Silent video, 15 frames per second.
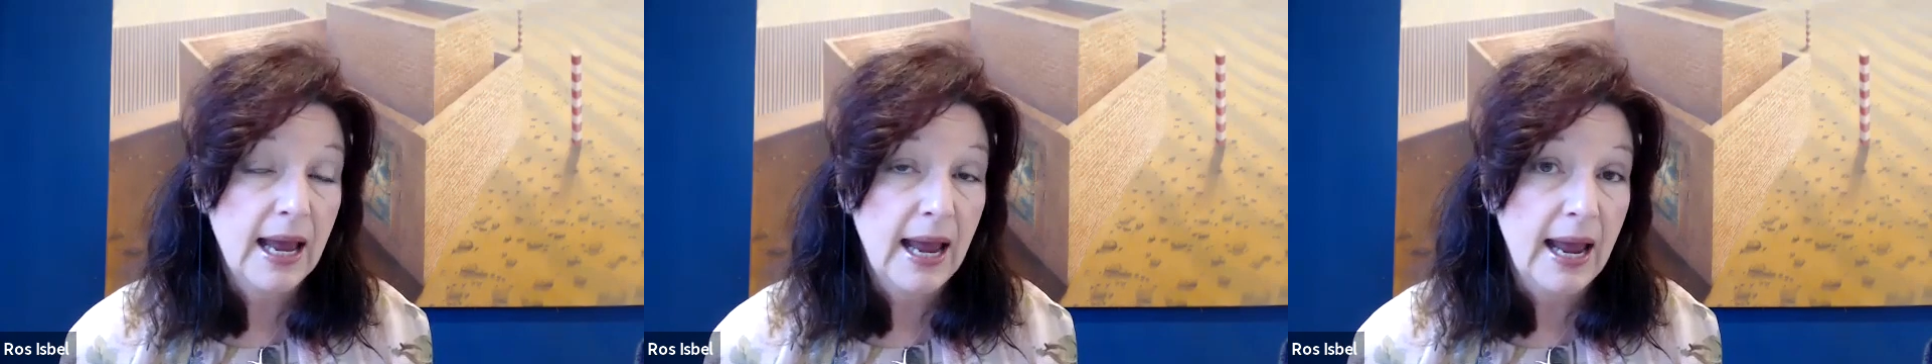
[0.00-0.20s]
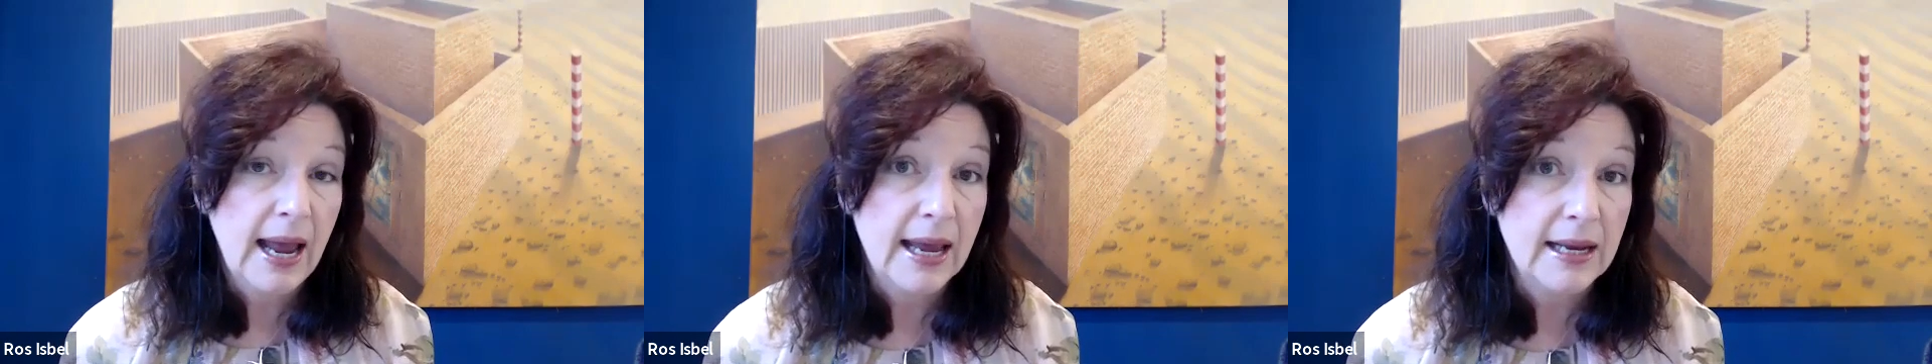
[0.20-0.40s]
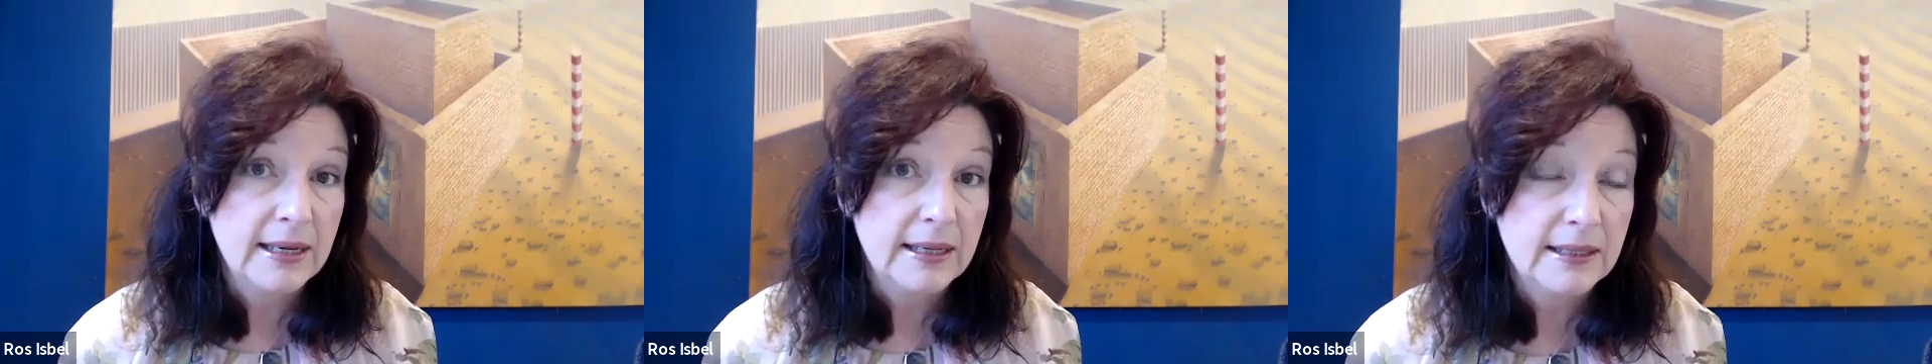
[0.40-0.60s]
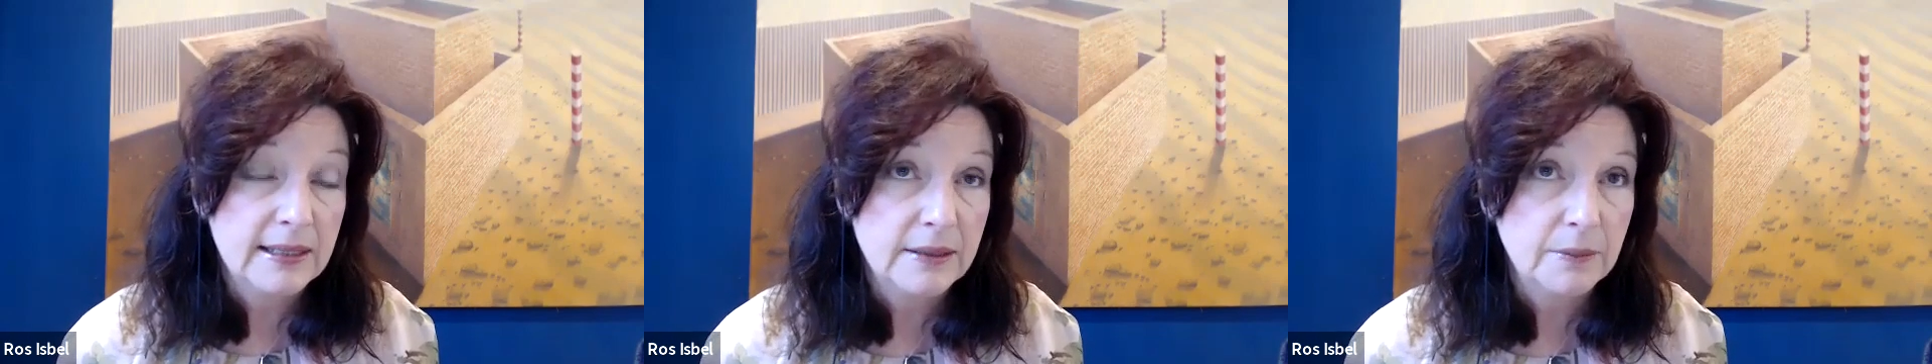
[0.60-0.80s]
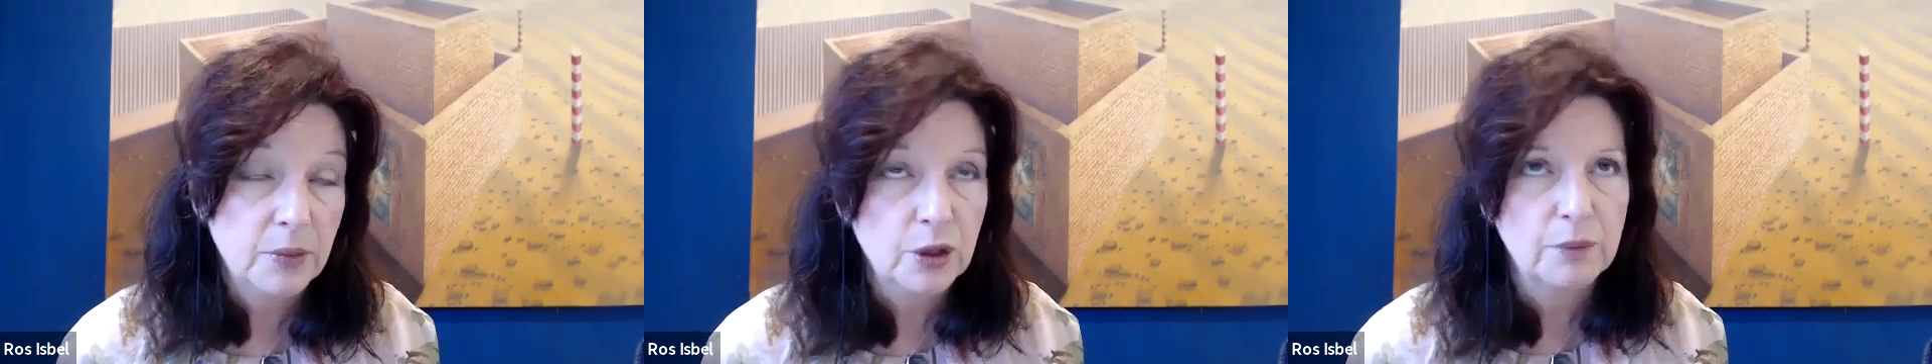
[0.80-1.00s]

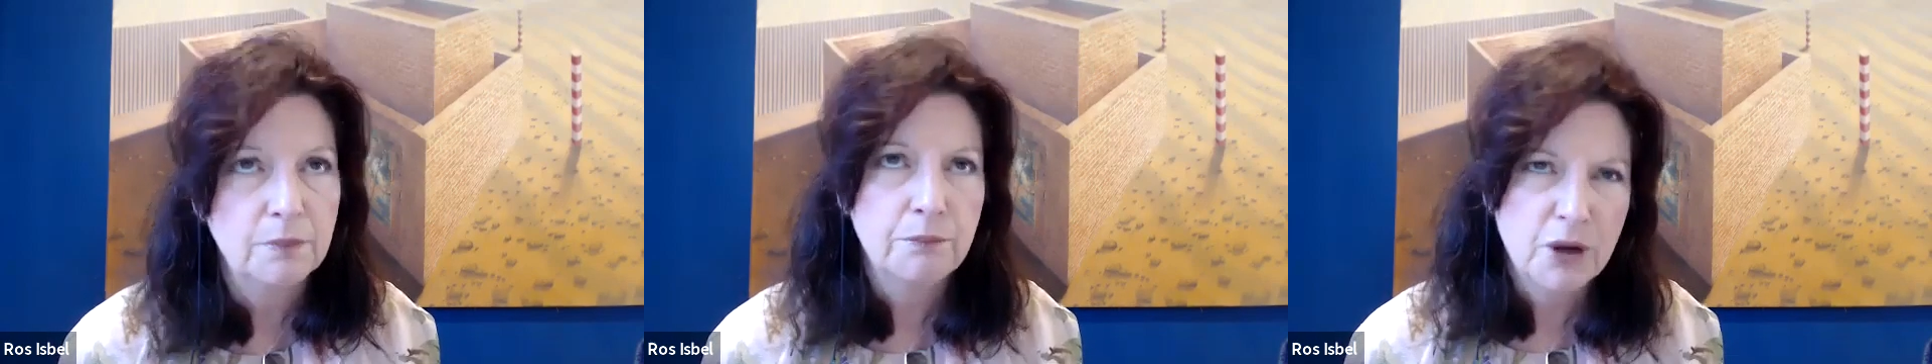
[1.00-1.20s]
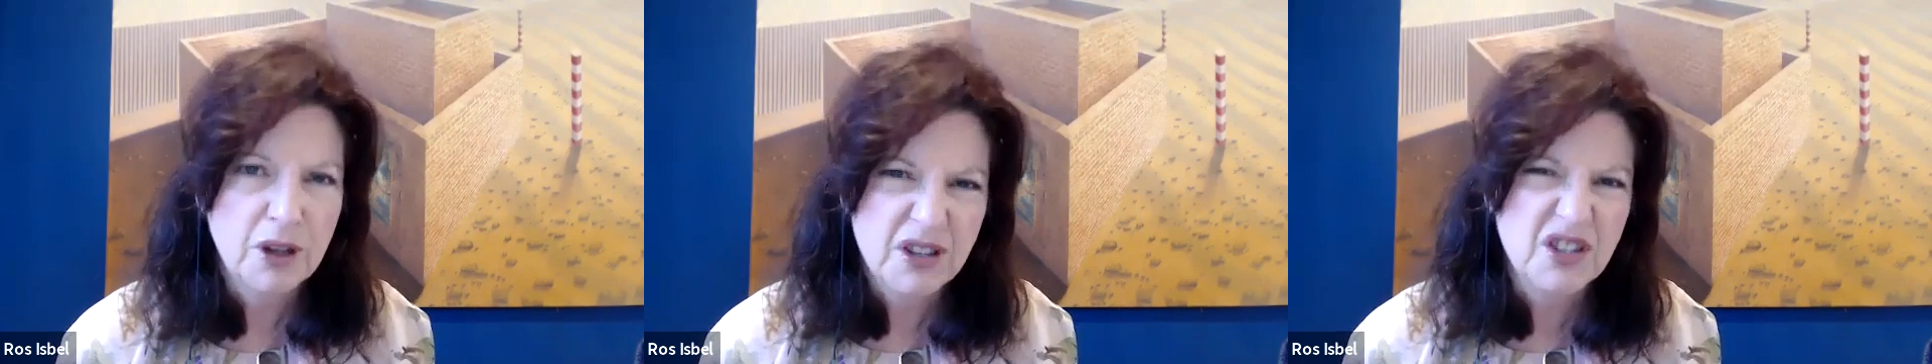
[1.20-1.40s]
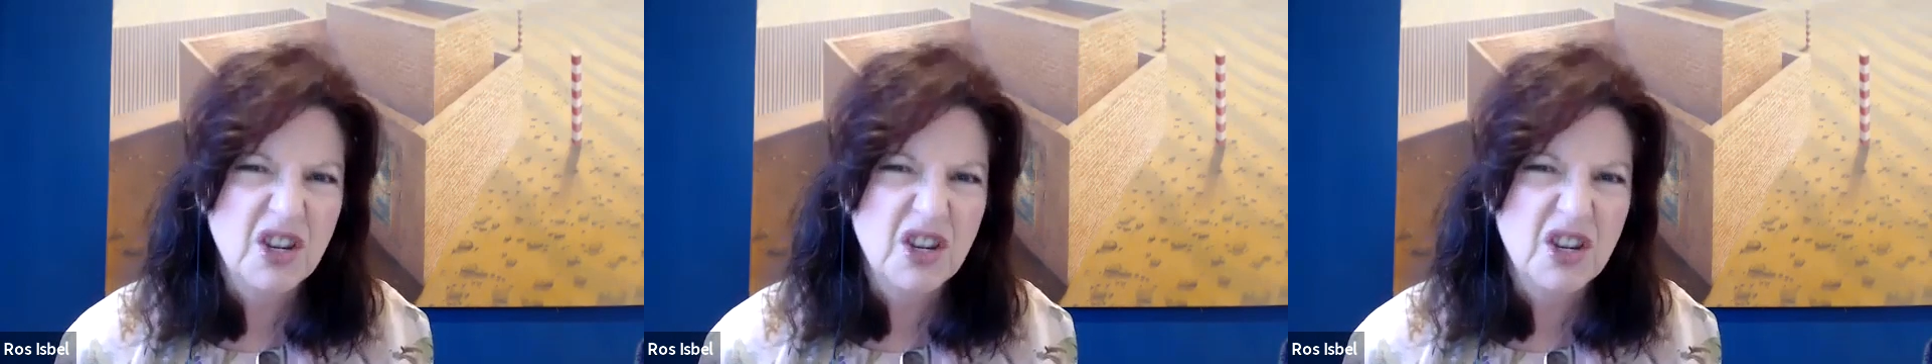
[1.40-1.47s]
and birth